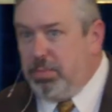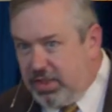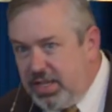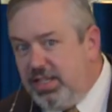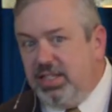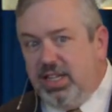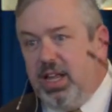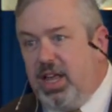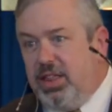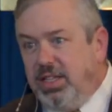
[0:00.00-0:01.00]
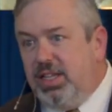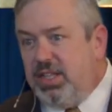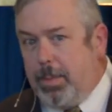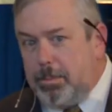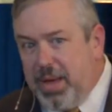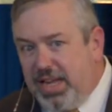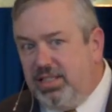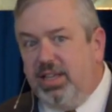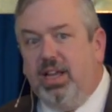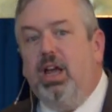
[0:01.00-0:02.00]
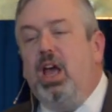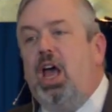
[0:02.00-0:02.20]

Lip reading: but this is a basic